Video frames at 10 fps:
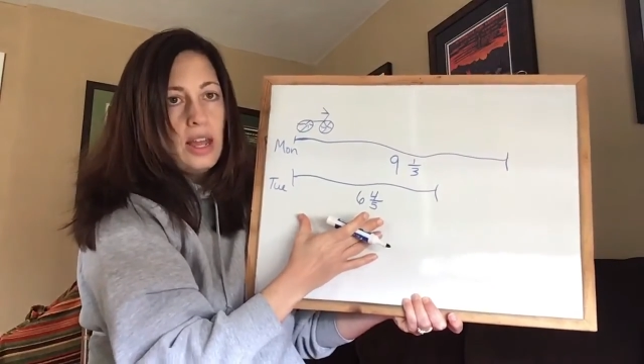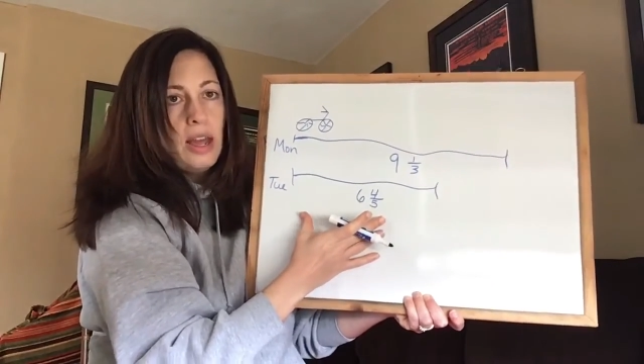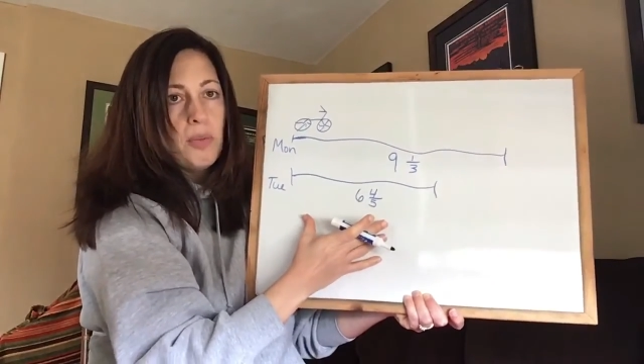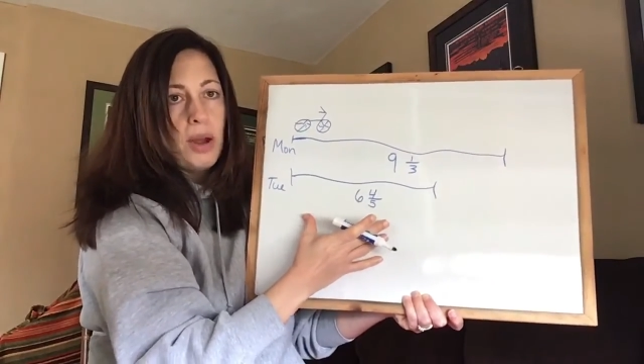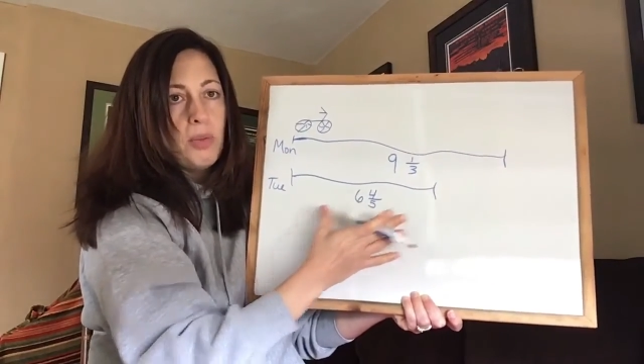
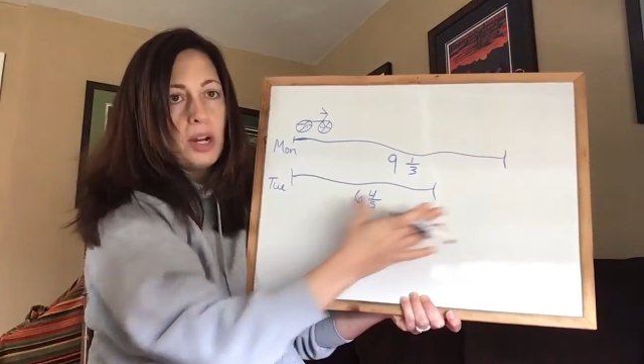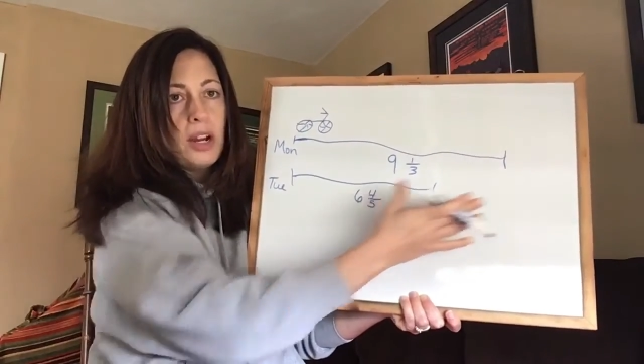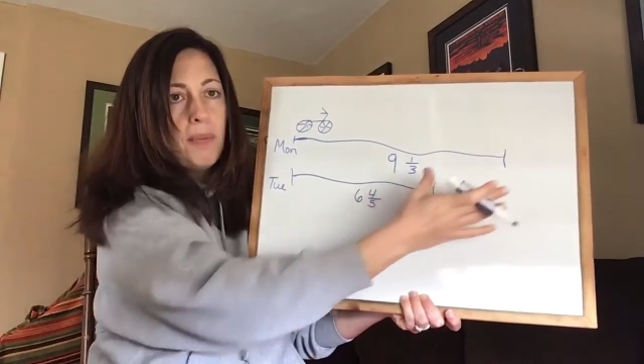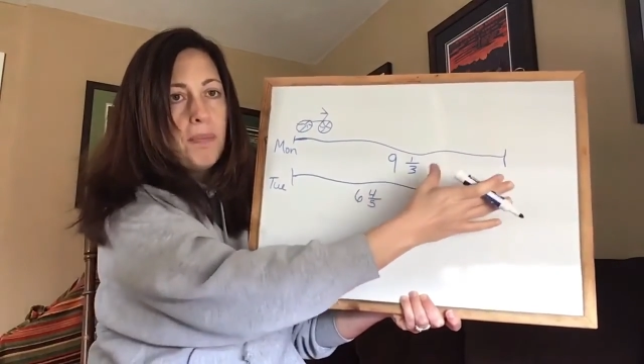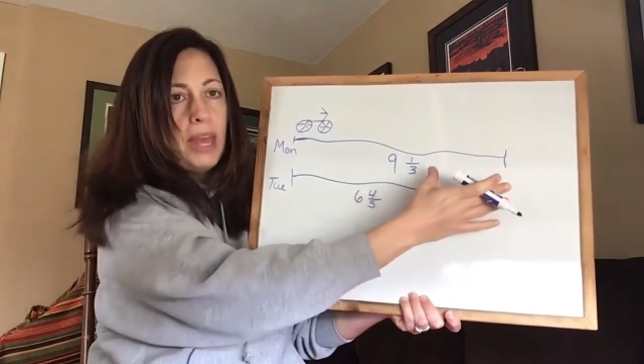And when we're
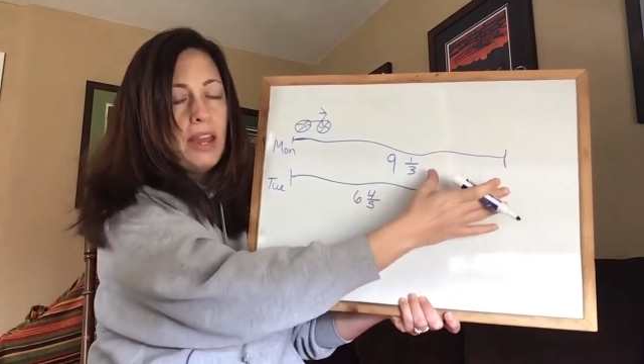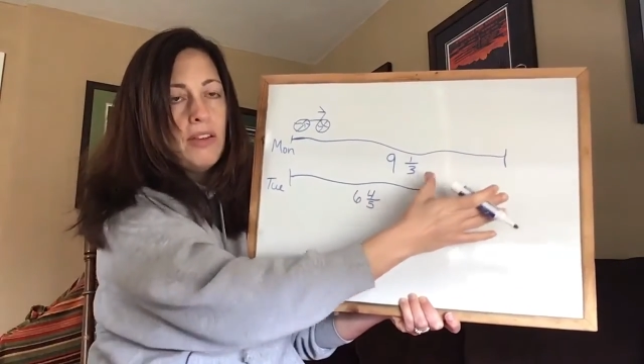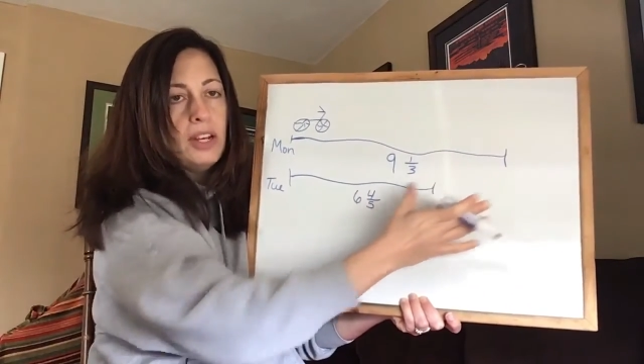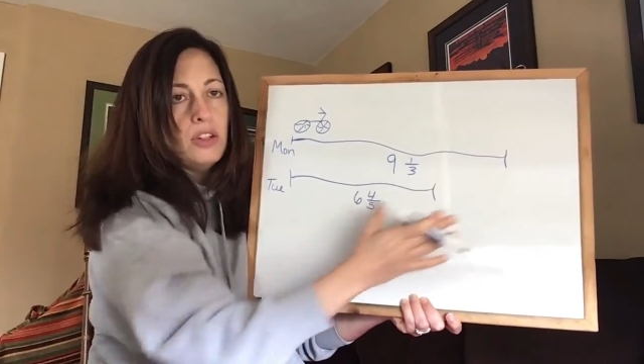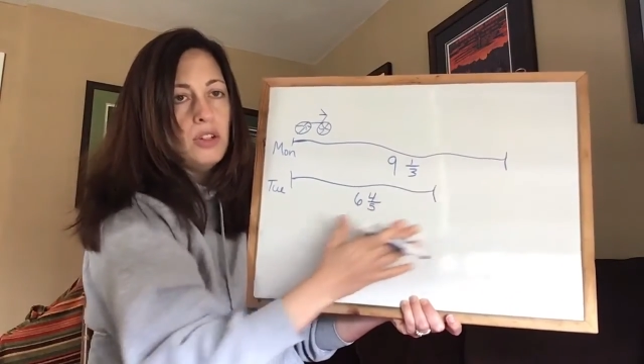
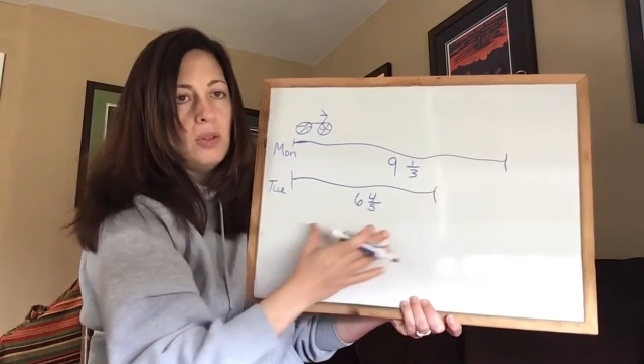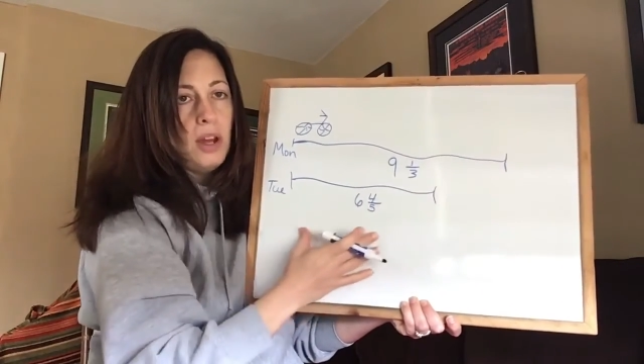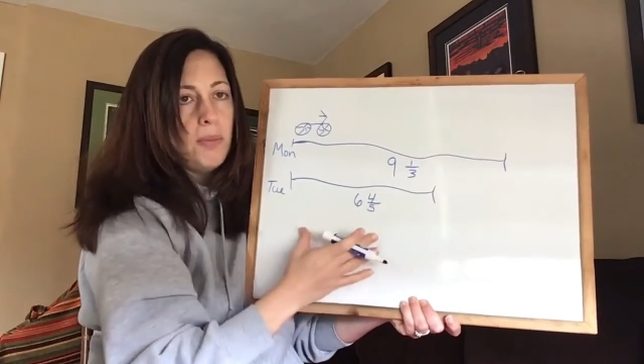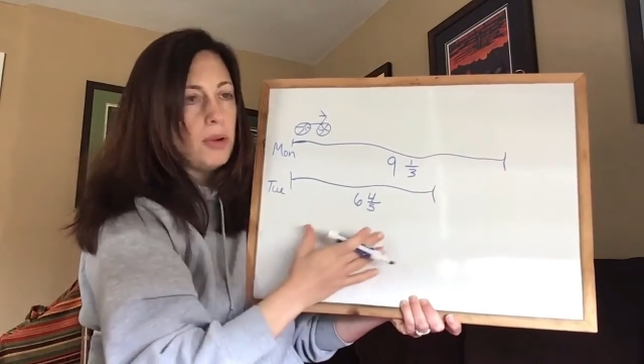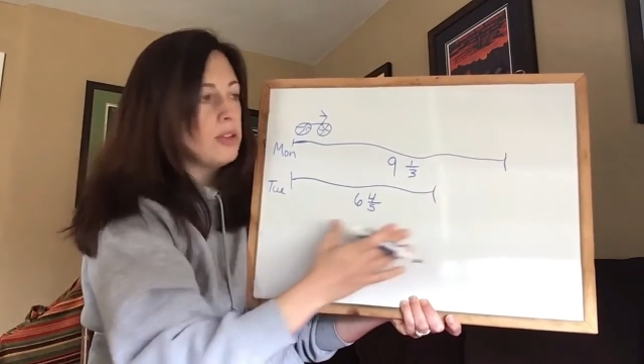comparing two
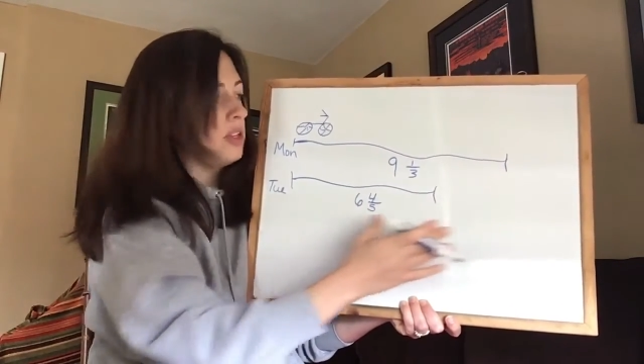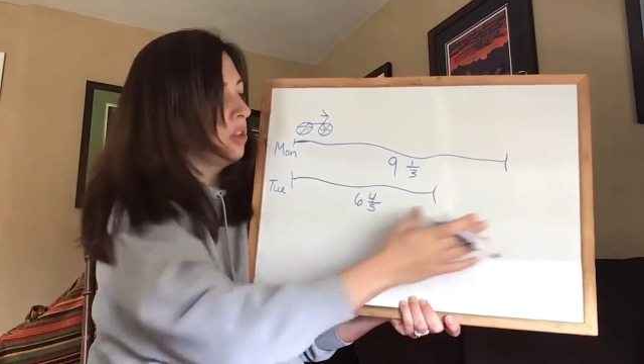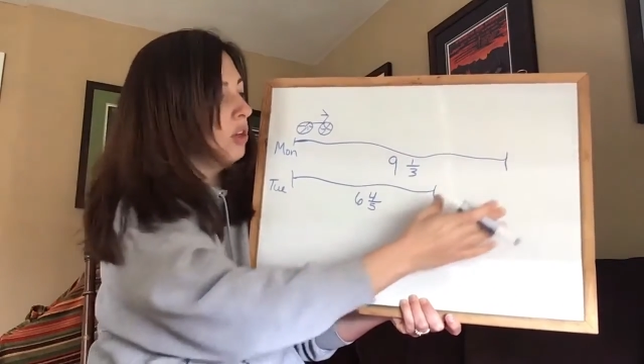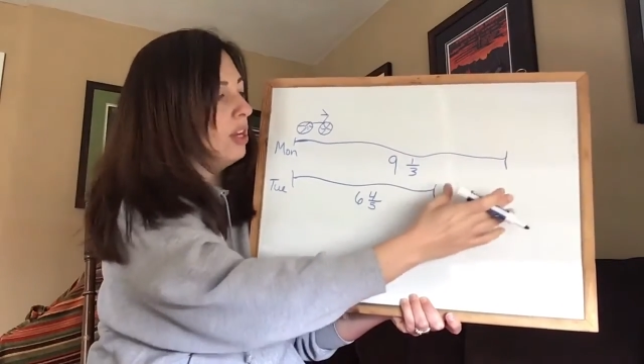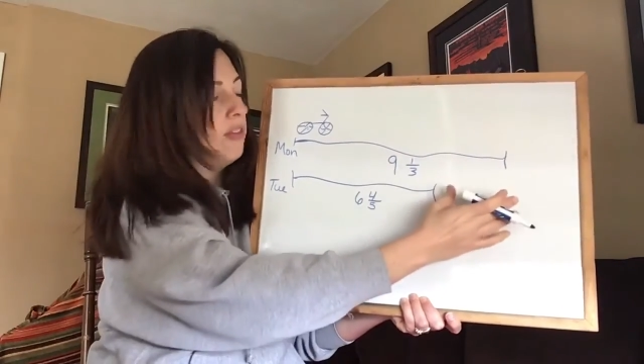numbers and
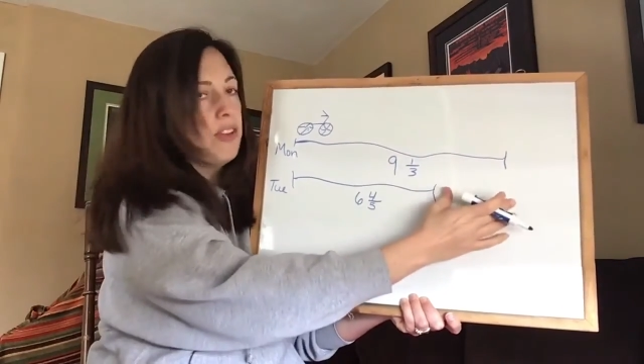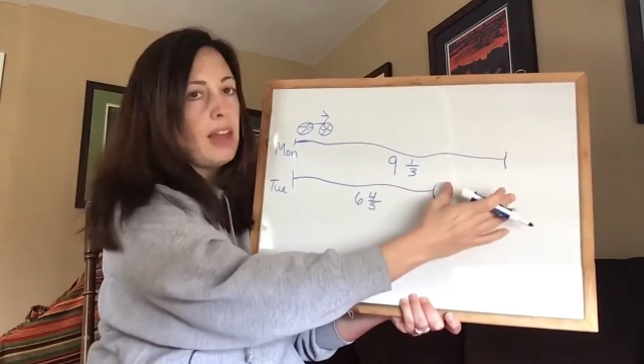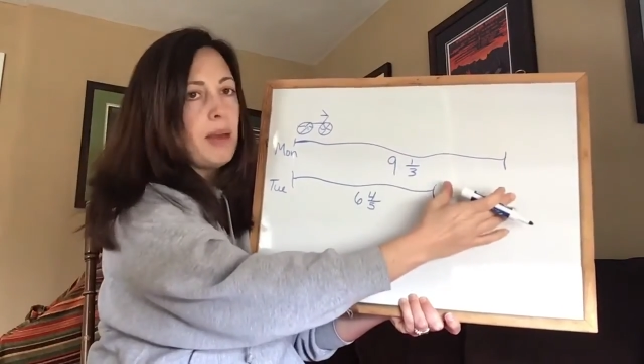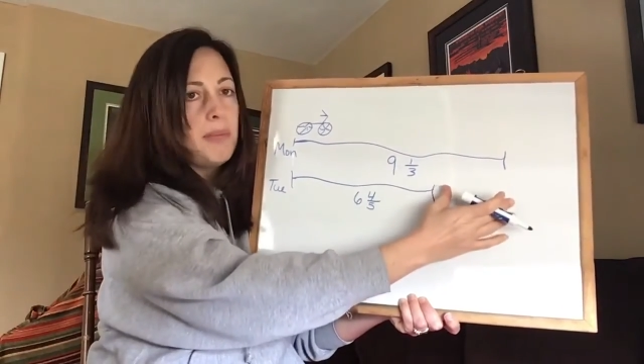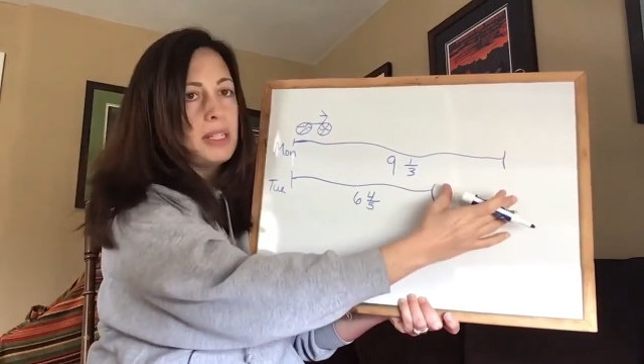looking for
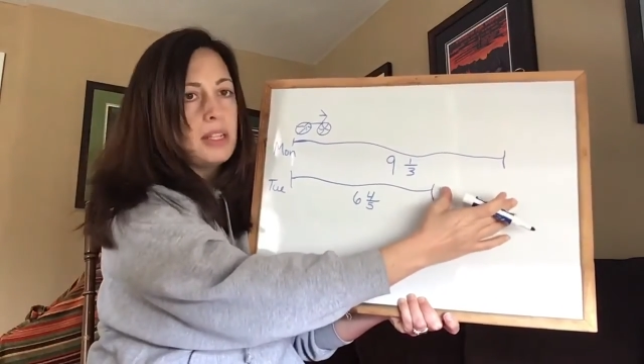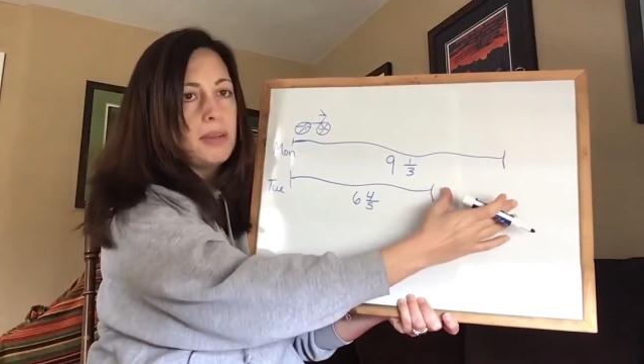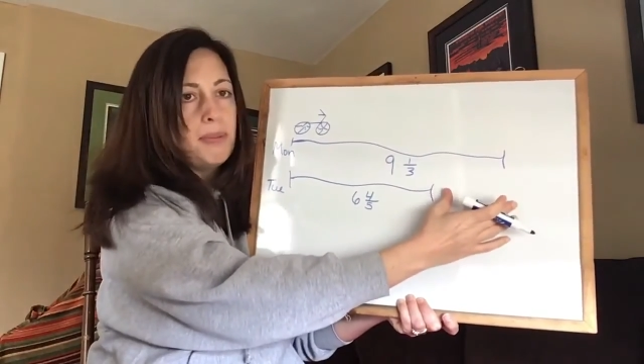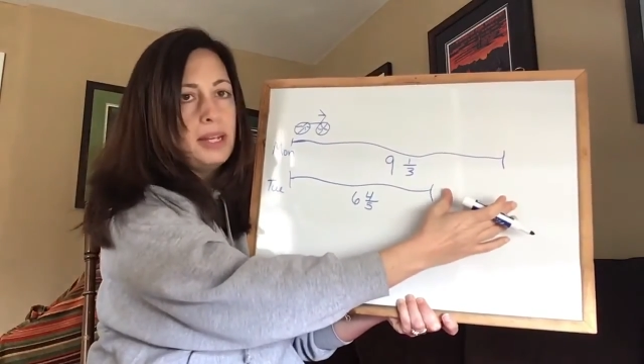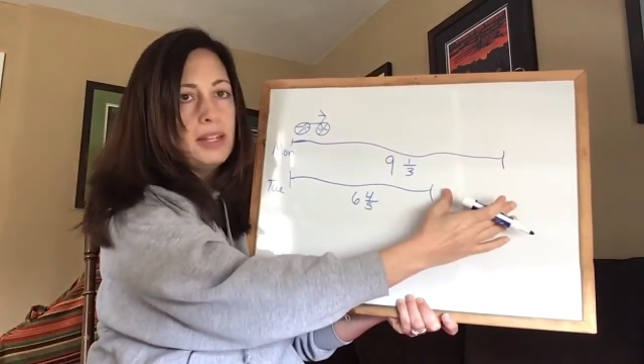that
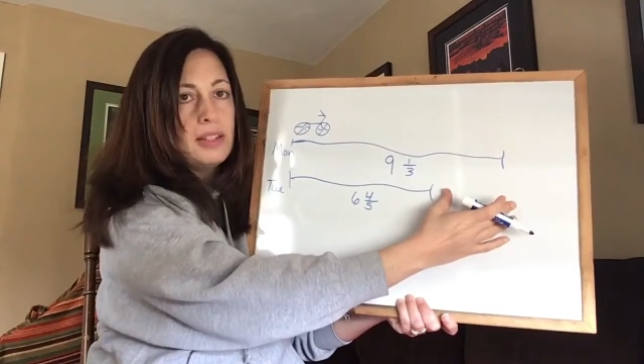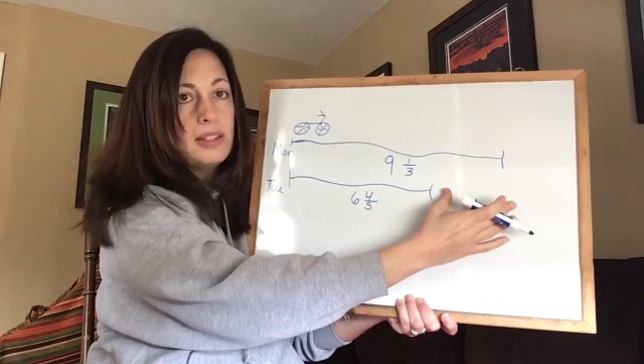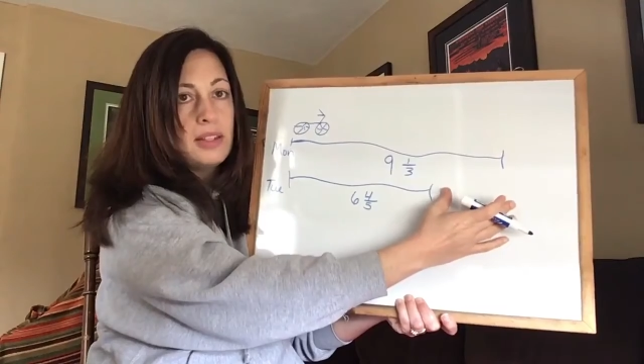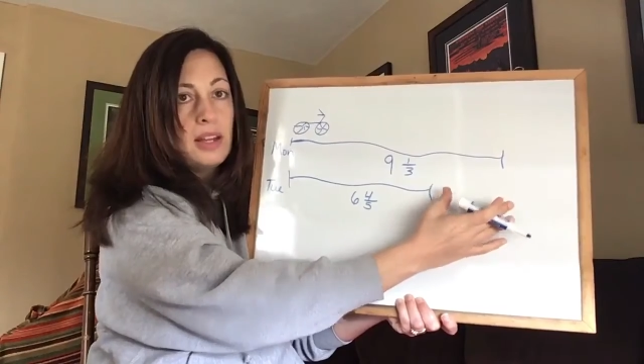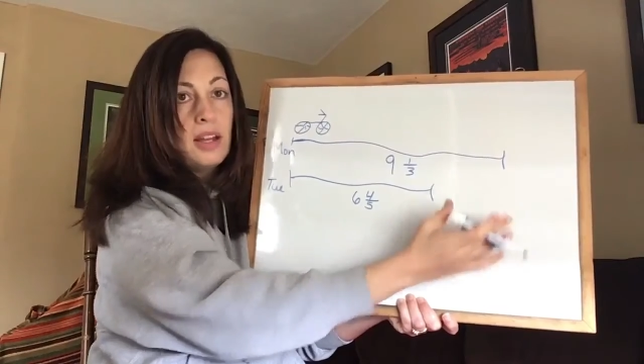missing piece,